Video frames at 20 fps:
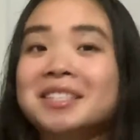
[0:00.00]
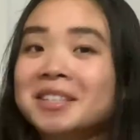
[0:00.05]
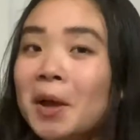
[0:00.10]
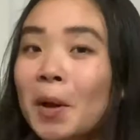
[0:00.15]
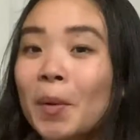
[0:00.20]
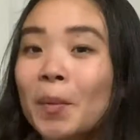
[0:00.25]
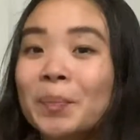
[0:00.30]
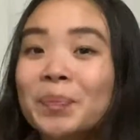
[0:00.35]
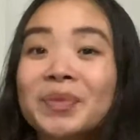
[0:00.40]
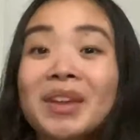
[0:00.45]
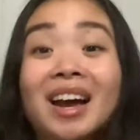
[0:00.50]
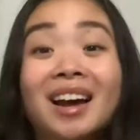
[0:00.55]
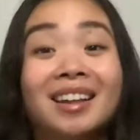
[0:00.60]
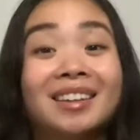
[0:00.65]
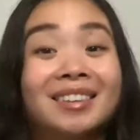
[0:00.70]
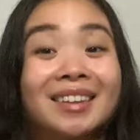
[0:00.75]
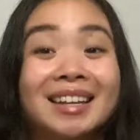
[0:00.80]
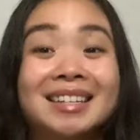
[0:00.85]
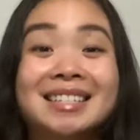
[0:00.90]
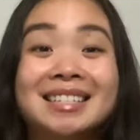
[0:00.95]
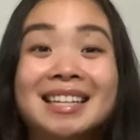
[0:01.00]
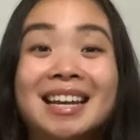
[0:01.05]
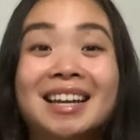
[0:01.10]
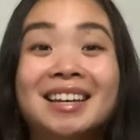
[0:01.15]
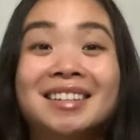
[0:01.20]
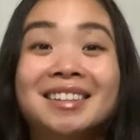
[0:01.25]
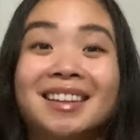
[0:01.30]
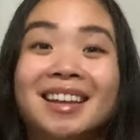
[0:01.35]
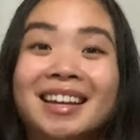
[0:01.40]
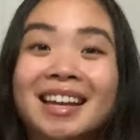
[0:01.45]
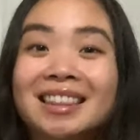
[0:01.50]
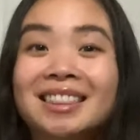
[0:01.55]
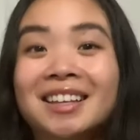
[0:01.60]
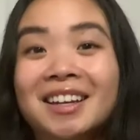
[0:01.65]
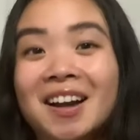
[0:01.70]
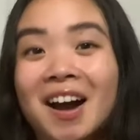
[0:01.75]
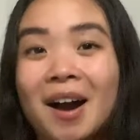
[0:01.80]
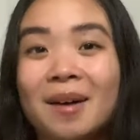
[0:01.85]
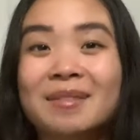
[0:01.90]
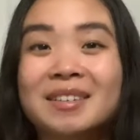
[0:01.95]
So let's take a look at the
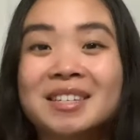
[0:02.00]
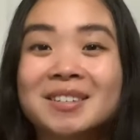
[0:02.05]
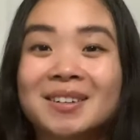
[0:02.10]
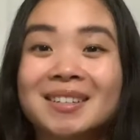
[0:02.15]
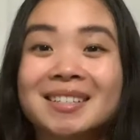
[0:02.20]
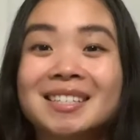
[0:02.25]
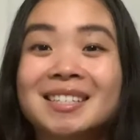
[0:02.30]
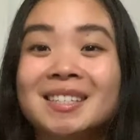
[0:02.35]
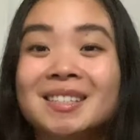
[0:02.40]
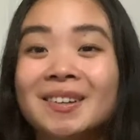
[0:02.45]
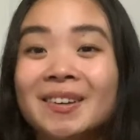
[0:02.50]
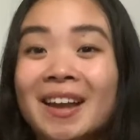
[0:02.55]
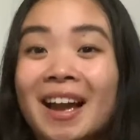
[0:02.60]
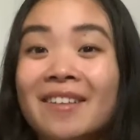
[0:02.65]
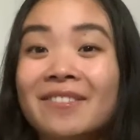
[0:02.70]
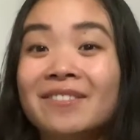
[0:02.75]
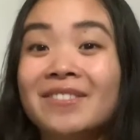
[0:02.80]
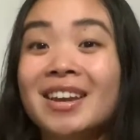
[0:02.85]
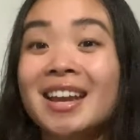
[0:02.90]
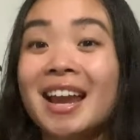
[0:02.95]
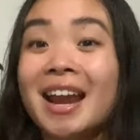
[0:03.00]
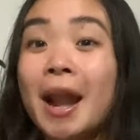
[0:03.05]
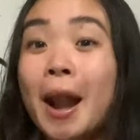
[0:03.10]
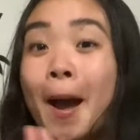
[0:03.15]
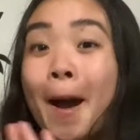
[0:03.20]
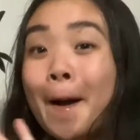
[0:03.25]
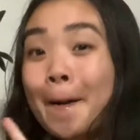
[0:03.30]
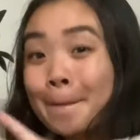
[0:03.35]
common sources of caffeine.